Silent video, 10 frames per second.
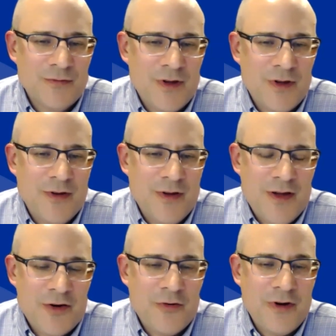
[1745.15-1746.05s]
I've
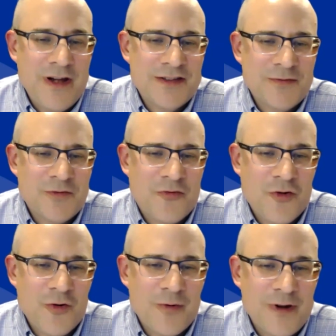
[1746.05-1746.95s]
created some
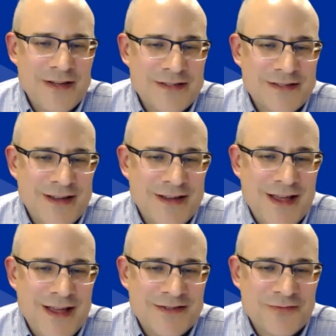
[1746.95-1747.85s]
deformities and
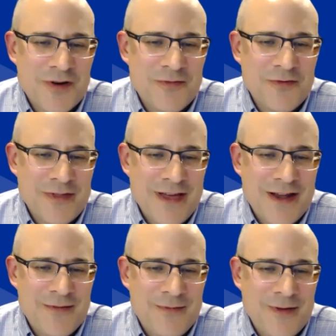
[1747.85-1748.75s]
had some trouble with that in,